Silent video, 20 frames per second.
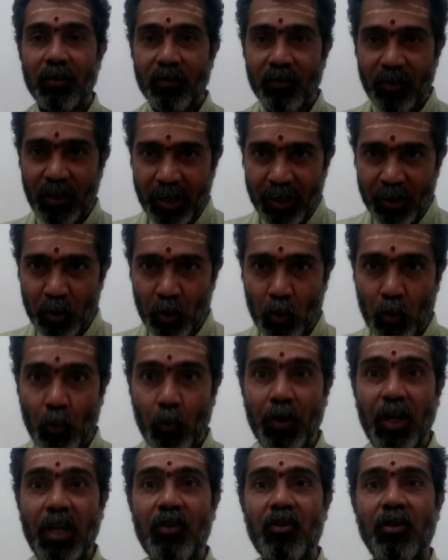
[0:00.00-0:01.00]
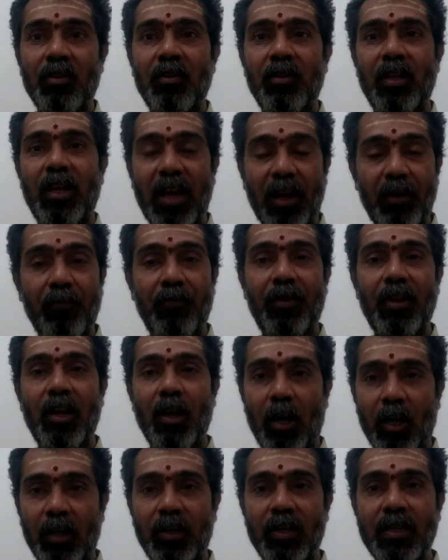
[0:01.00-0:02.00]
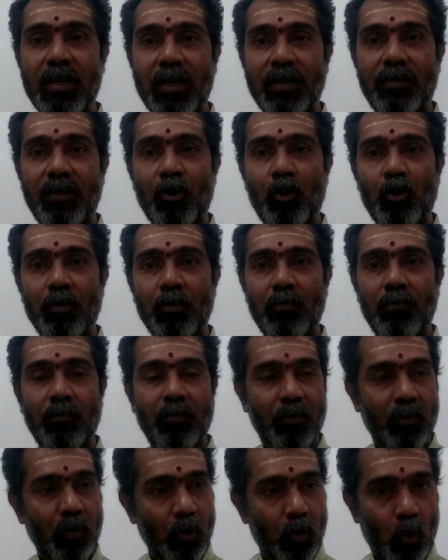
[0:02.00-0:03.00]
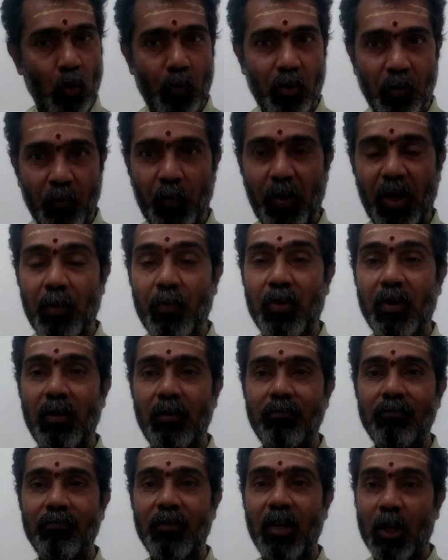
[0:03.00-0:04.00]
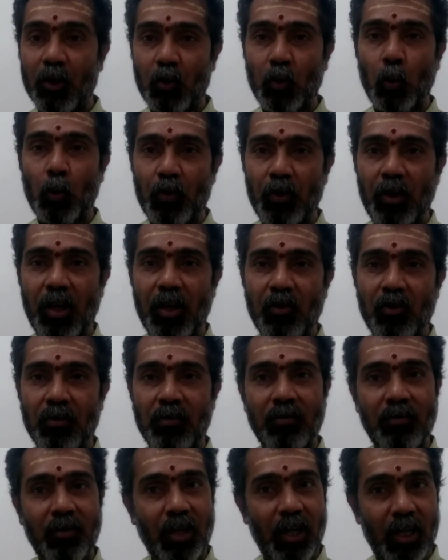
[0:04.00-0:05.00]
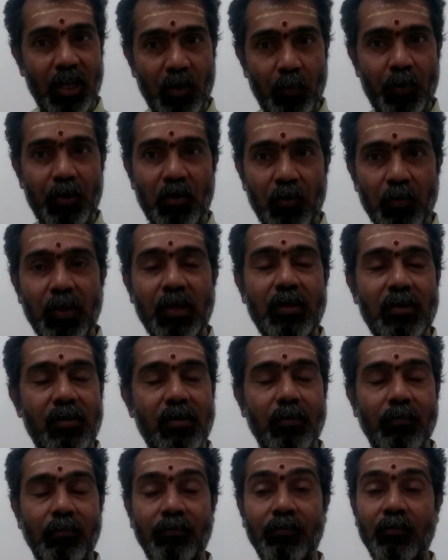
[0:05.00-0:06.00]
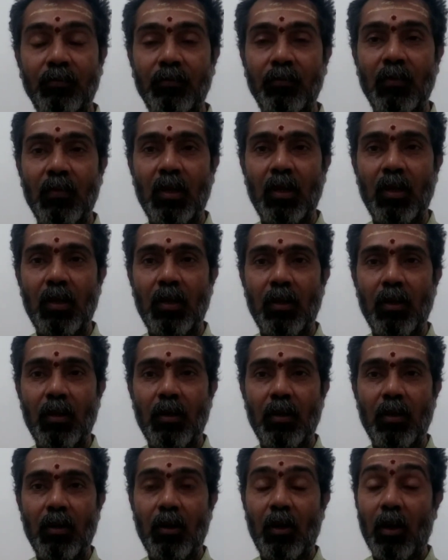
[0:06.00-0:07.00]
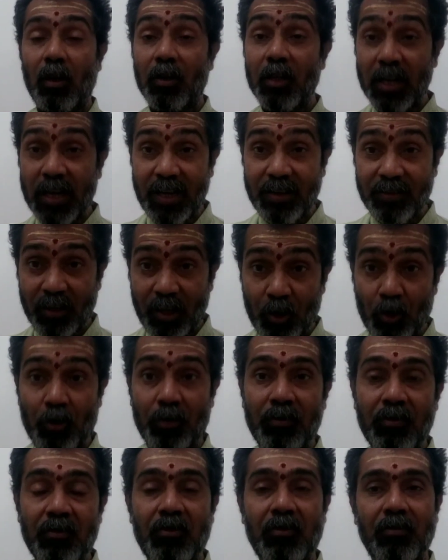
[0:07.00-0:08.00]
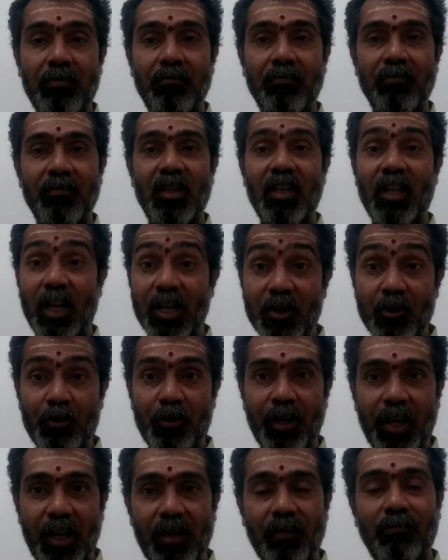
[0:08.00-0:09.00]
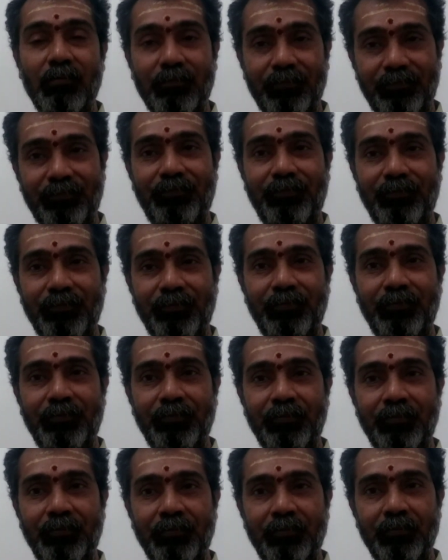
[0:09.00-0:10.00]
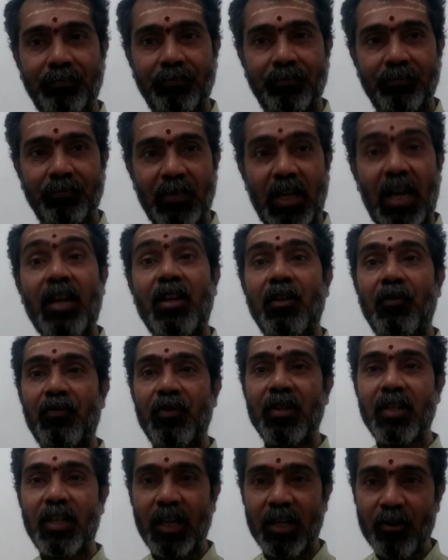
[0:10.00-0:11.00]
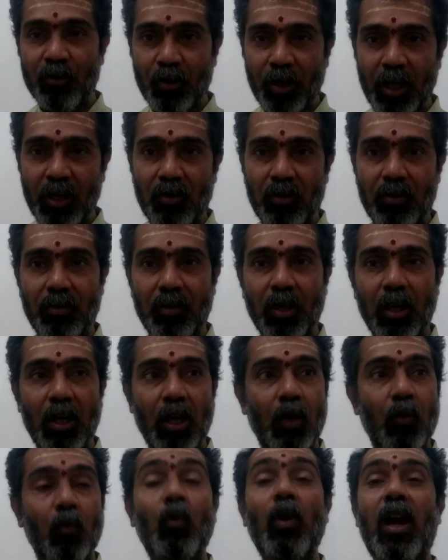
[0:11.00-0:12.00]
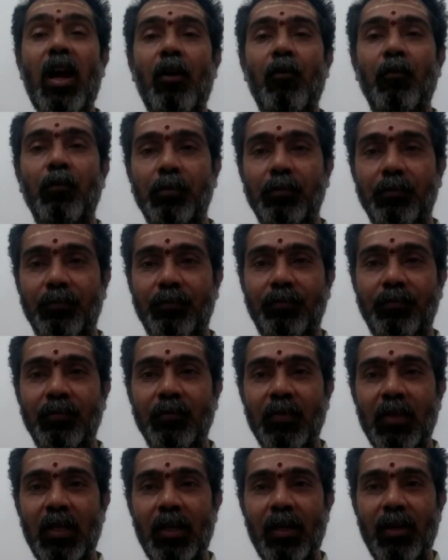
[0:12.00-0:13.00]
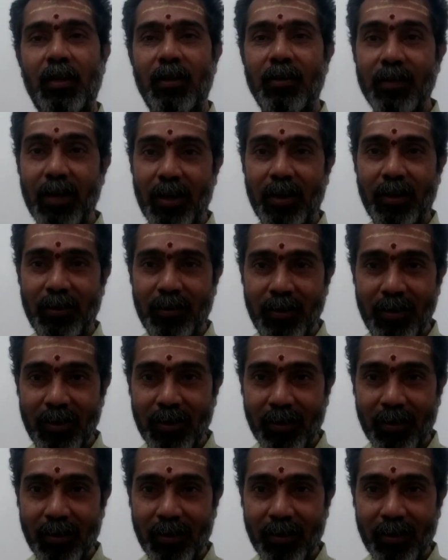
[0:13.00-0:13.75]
Thanks to each and every organization, group of people, association, individuals, organizations, country, and different countries who have directly